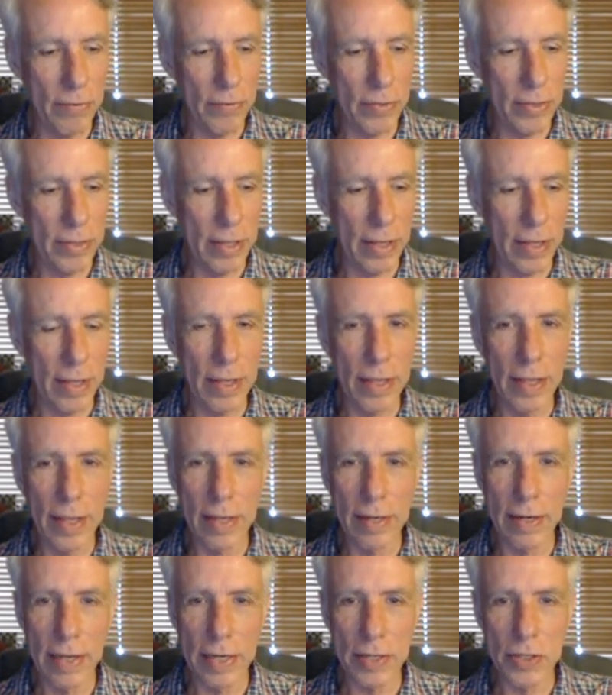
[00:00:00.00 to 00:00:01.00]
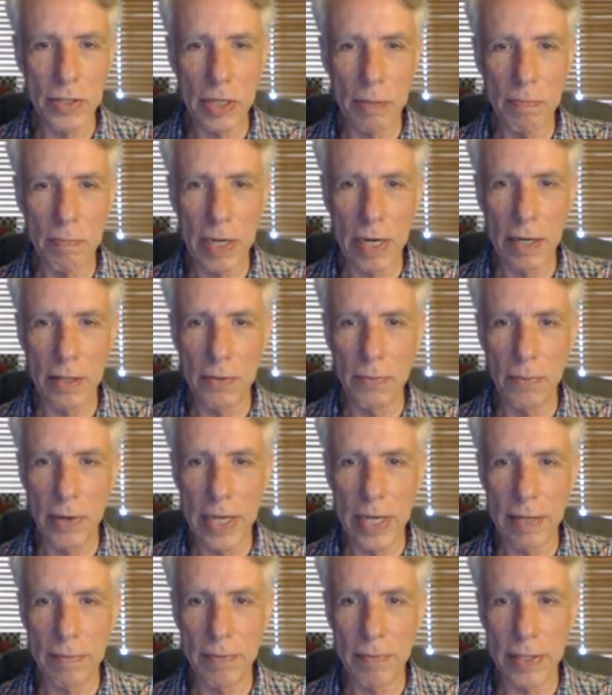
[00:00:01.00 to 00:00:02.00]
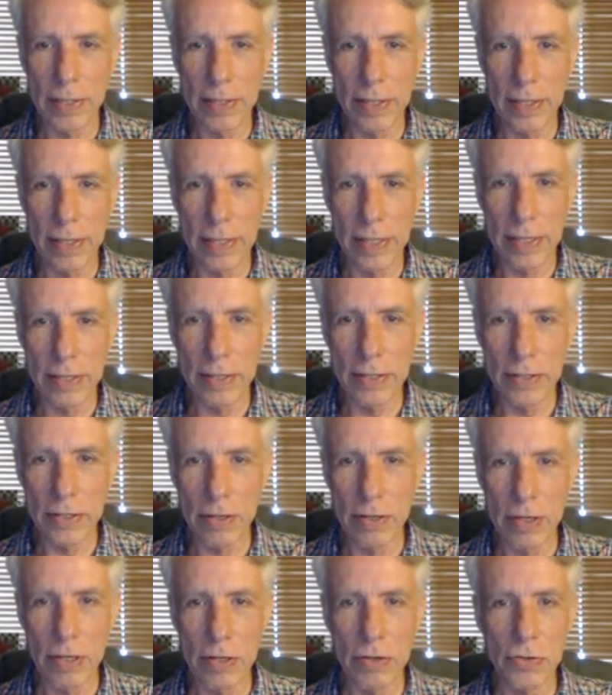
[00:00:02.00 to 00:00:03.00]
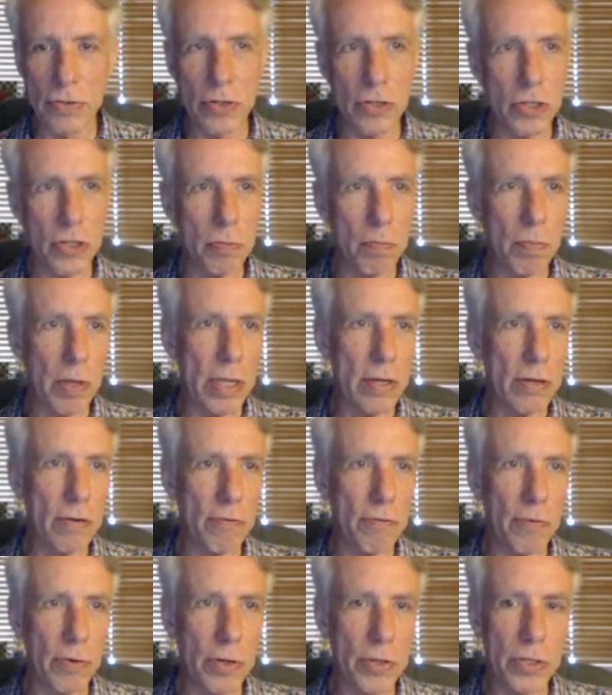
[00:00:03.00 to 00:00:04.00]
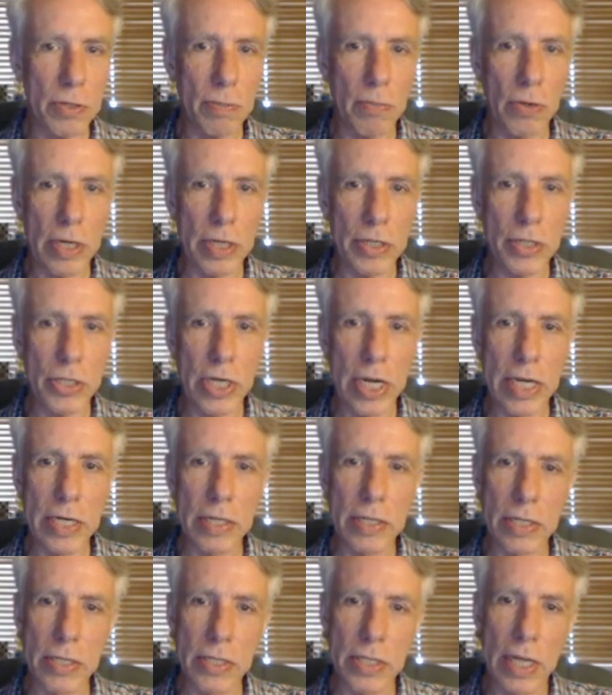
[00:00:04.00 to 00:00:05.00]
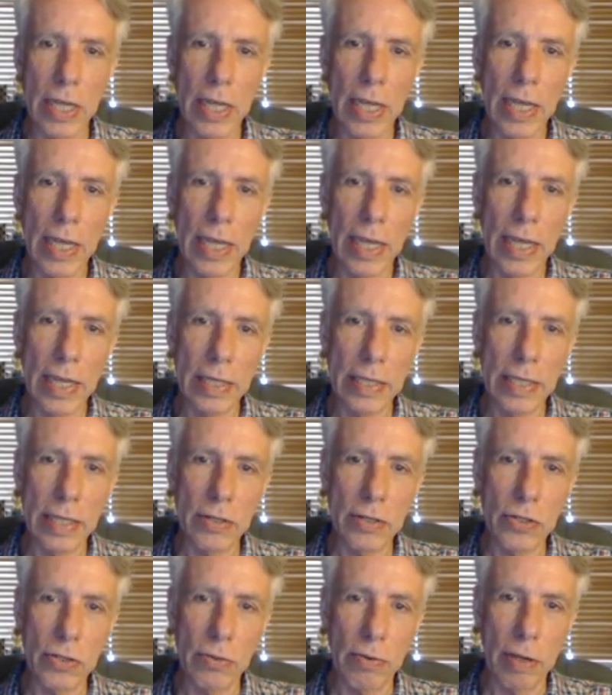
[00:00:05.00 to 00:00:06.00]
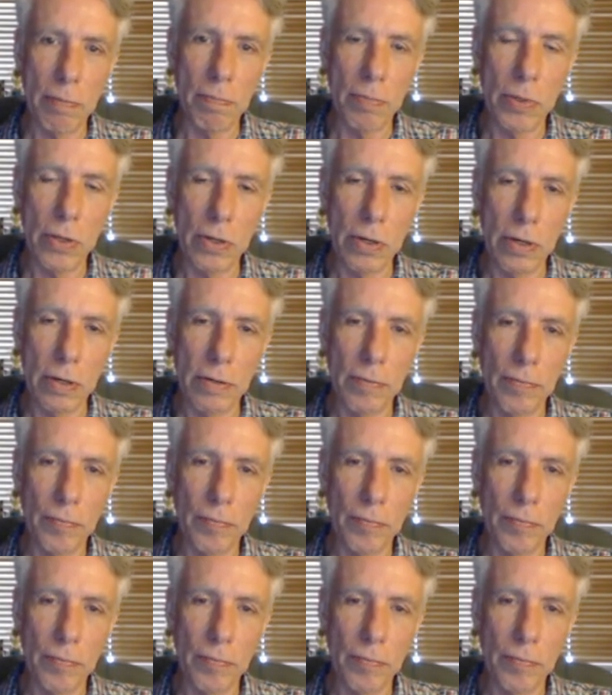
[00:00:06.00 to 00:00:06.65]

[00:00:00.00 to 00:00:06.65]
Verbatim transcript: The knight stepped out of the way, but uh, he's going to use his pen to force some more exchanges and get to a pure